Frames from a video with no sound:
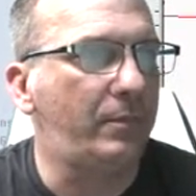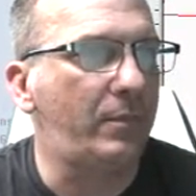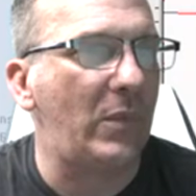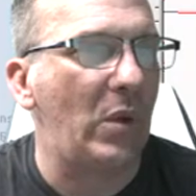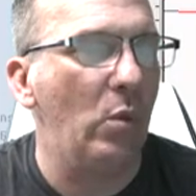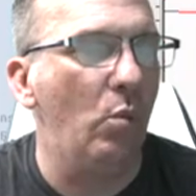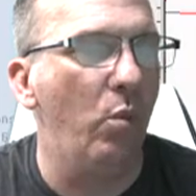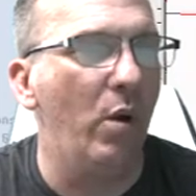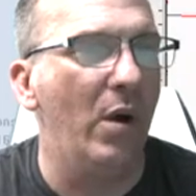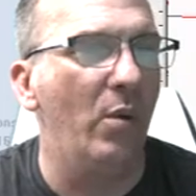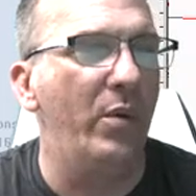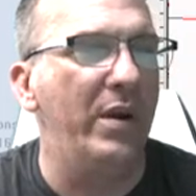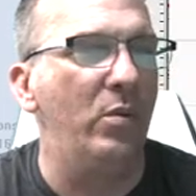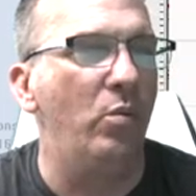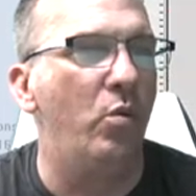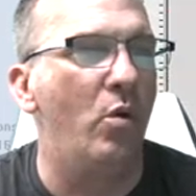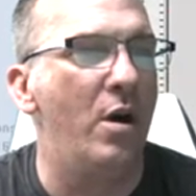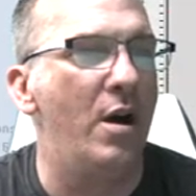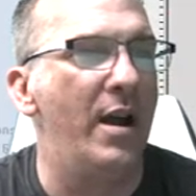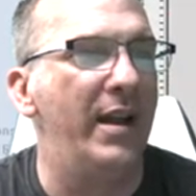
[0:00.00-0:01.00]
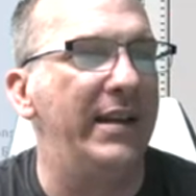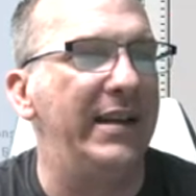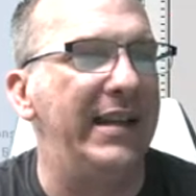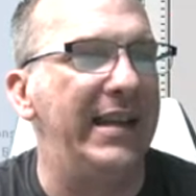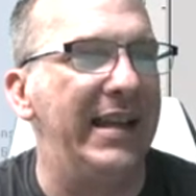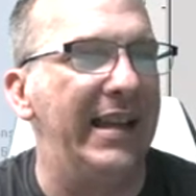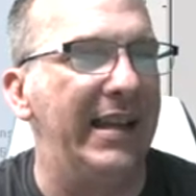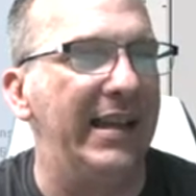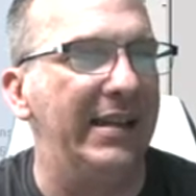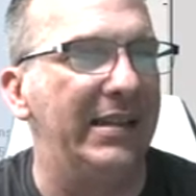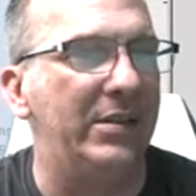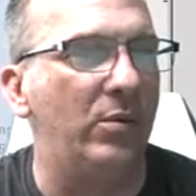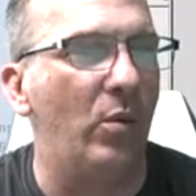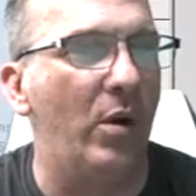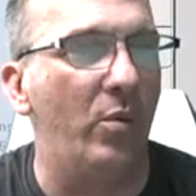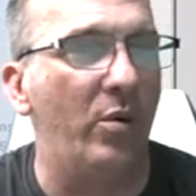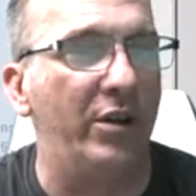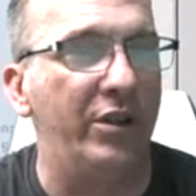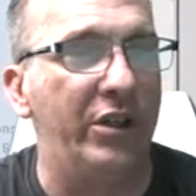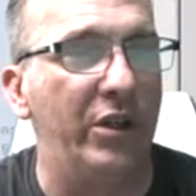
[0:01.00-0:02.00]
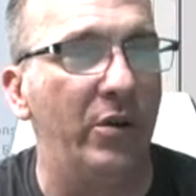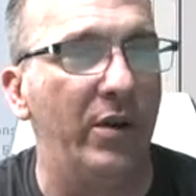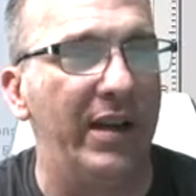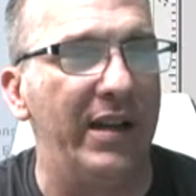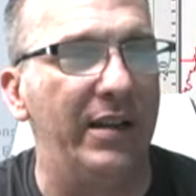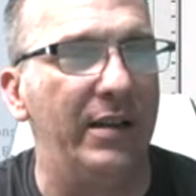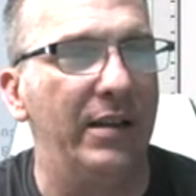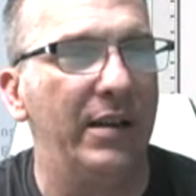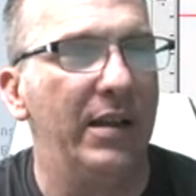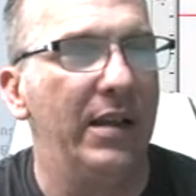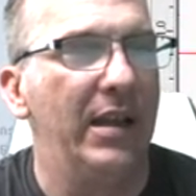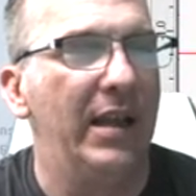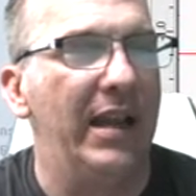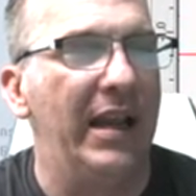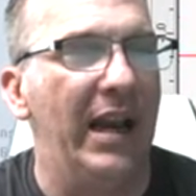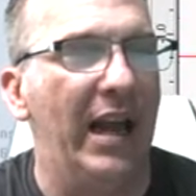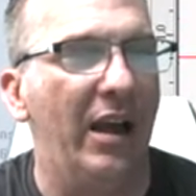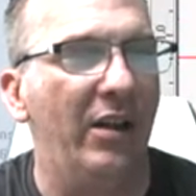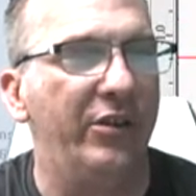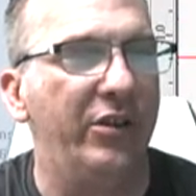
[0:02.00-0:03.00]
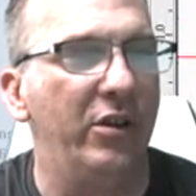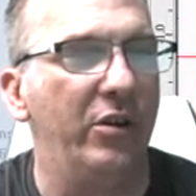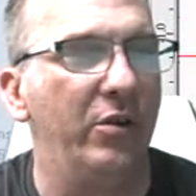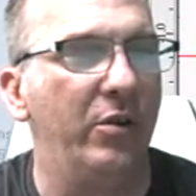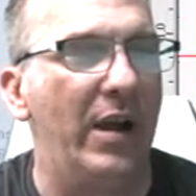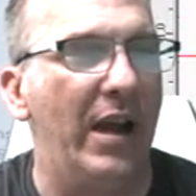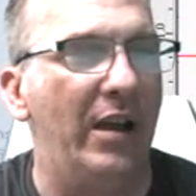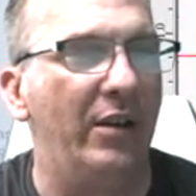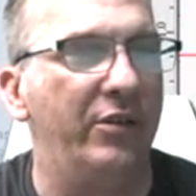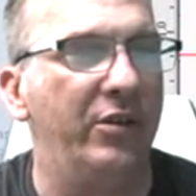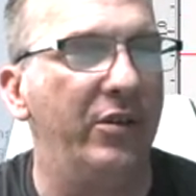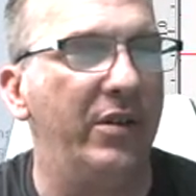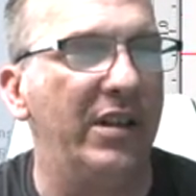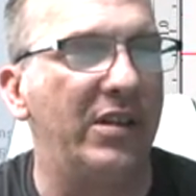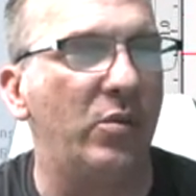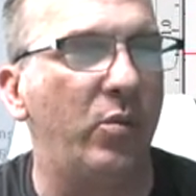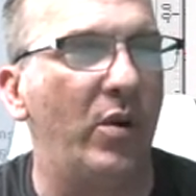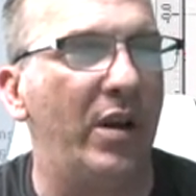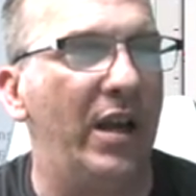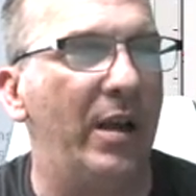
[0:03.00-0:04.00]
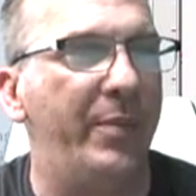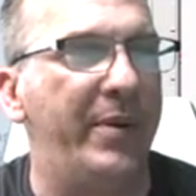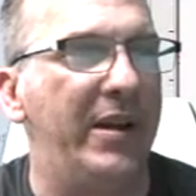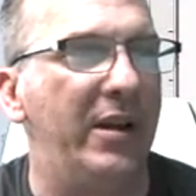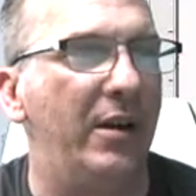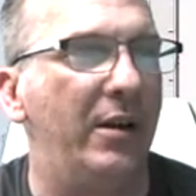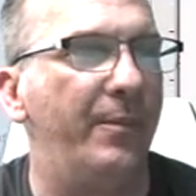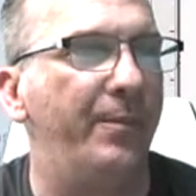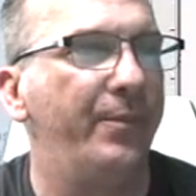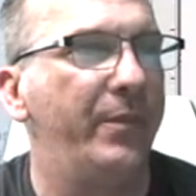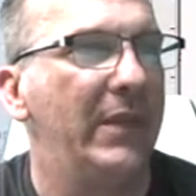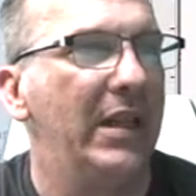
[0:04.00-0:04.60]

What we want is what we're doing, and I'll do this one up here,